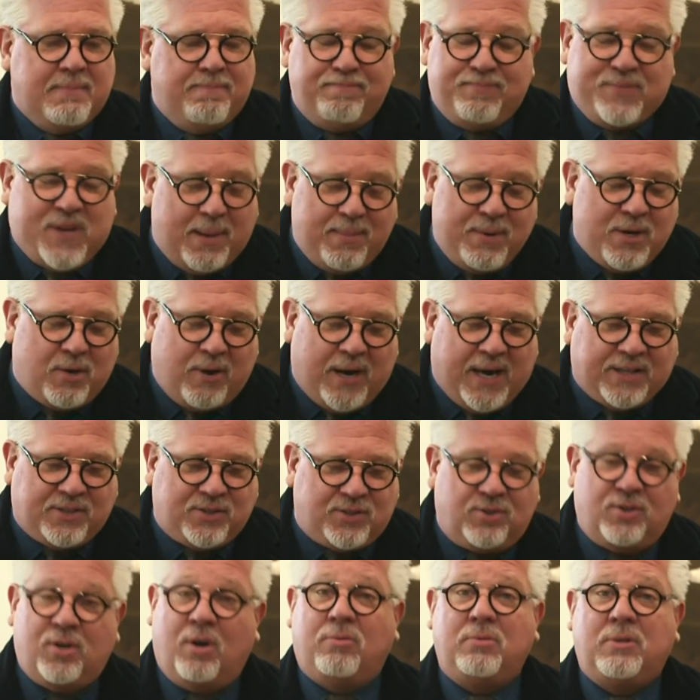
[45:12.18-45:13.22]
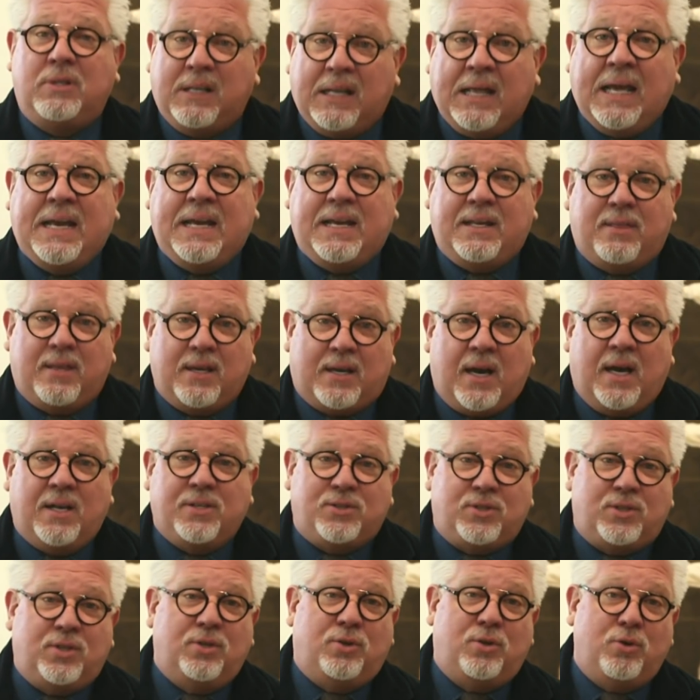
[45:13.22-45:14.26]
Democrats don't like the
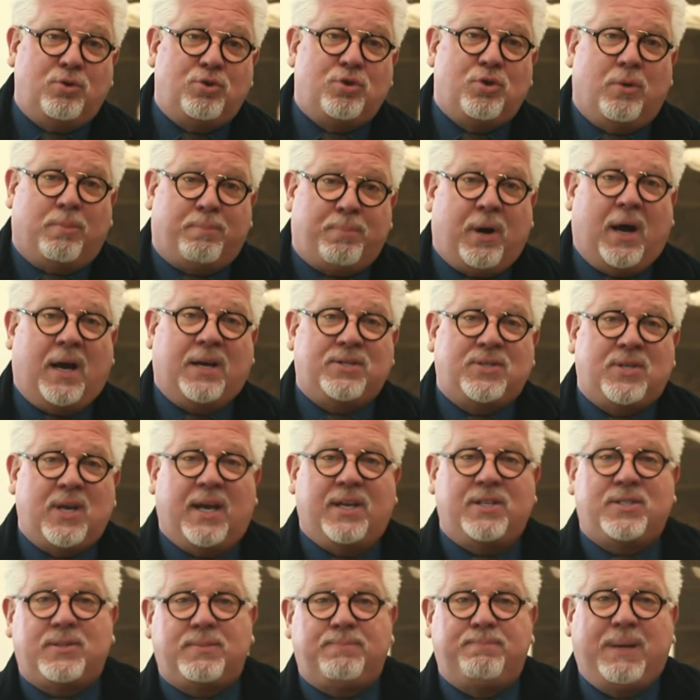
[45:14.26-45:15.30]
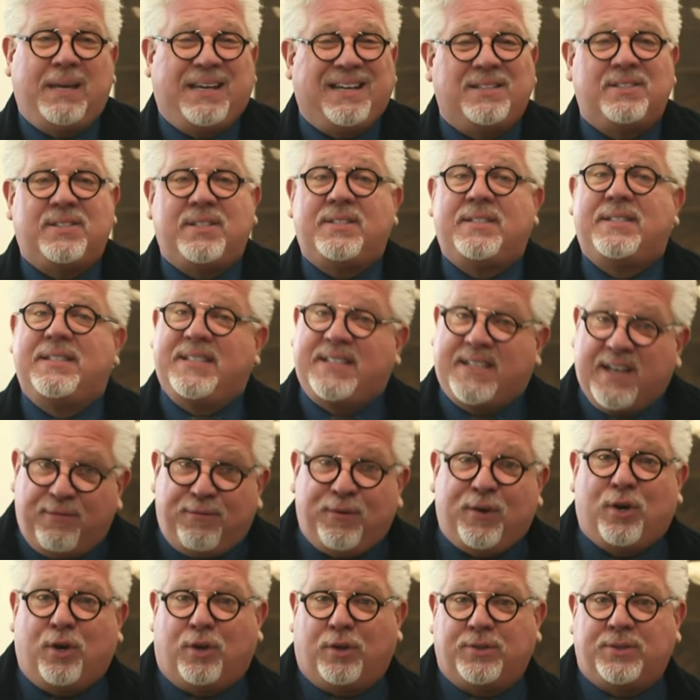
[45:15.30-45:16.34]
constitutional process because it's
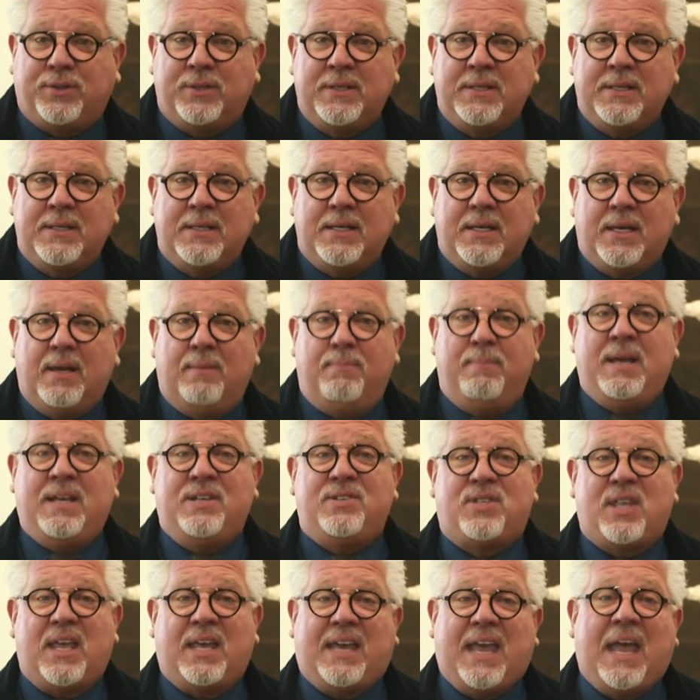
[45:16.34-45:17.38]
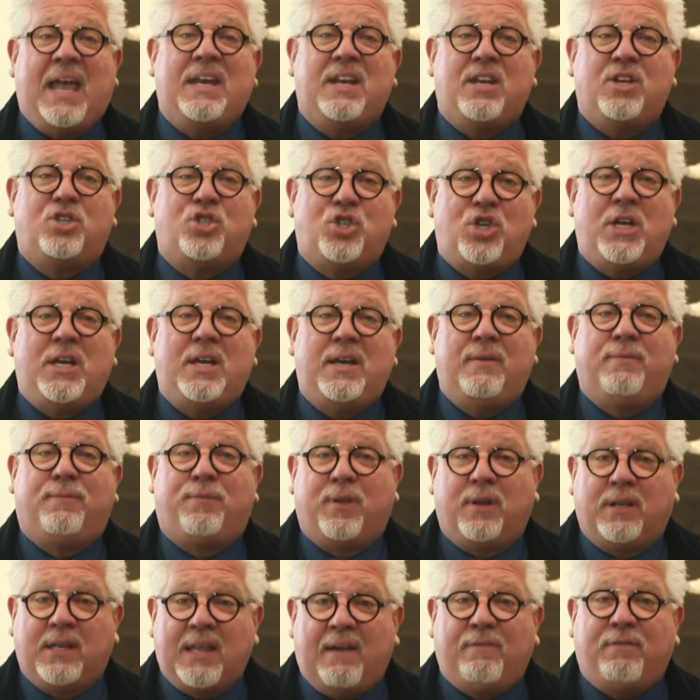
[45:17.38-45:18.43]
difficult. It means they can't achieve
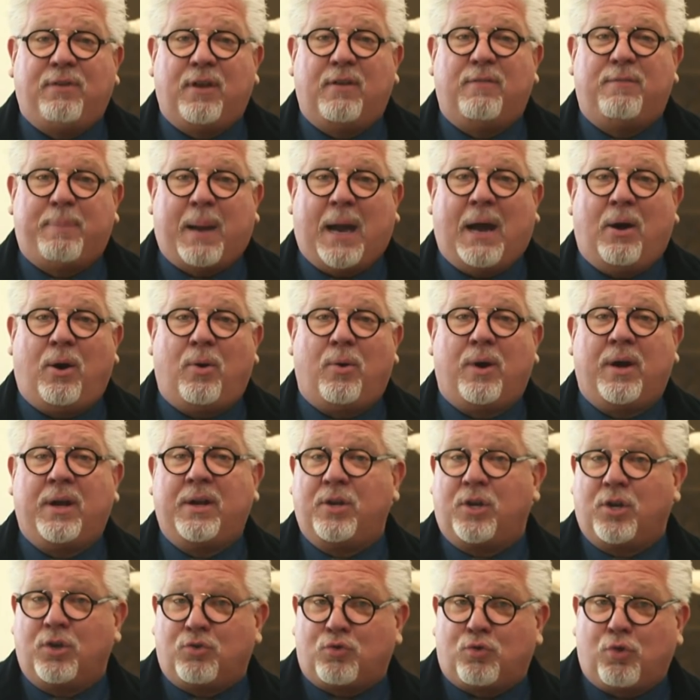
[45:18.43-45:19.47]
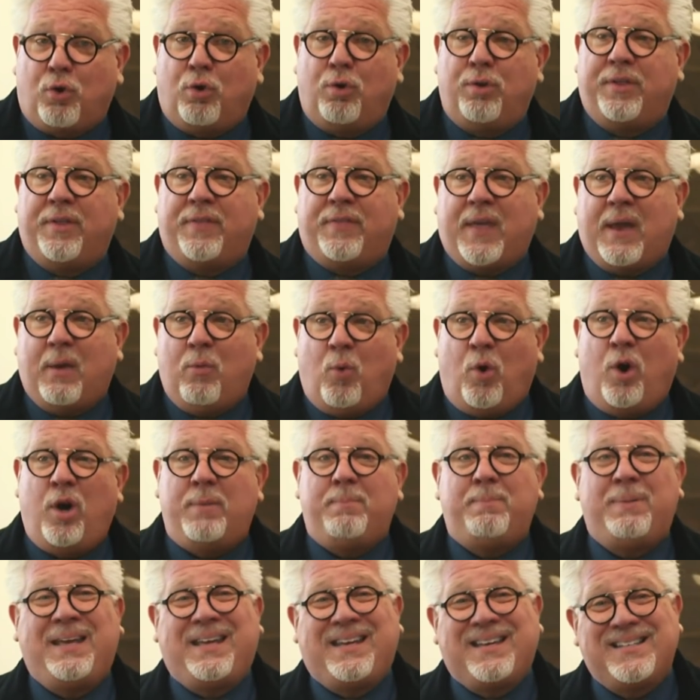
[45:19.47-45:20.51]
the level of power and control that they
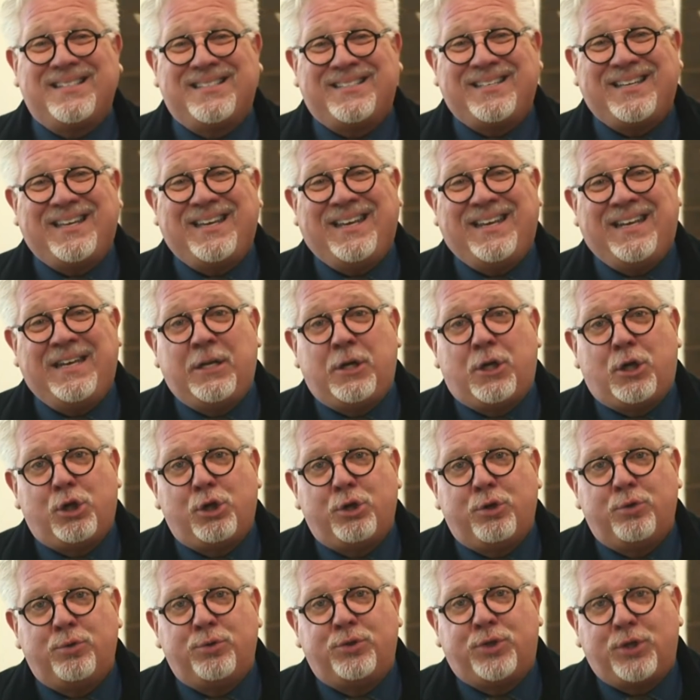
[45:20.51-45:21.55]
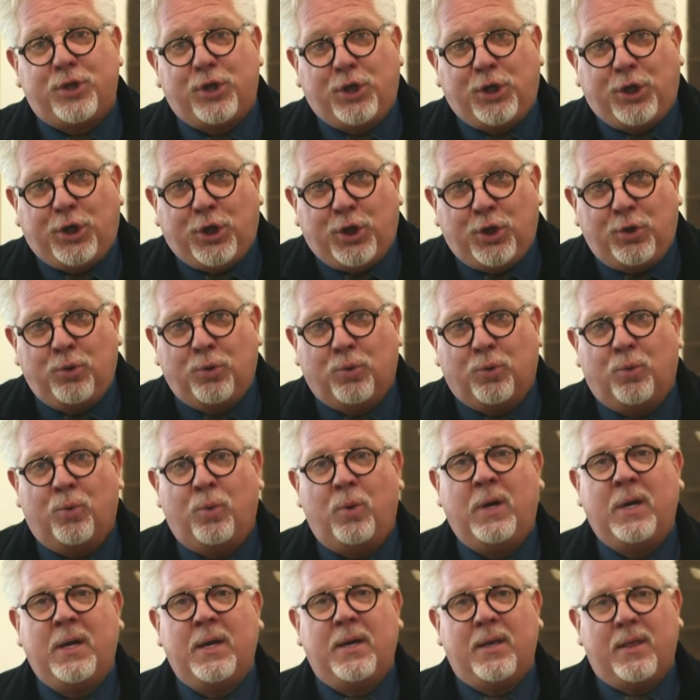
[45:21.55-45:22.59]
want because it includes
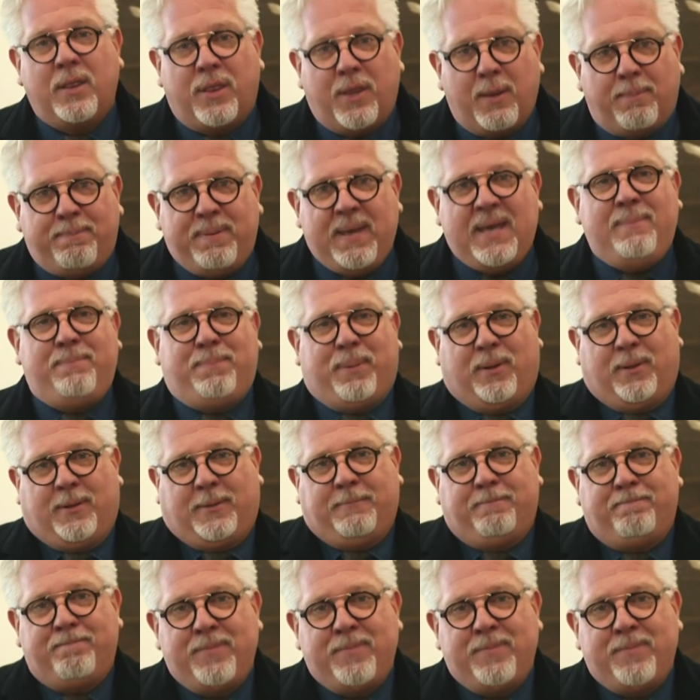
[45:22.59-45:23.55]
you, the people.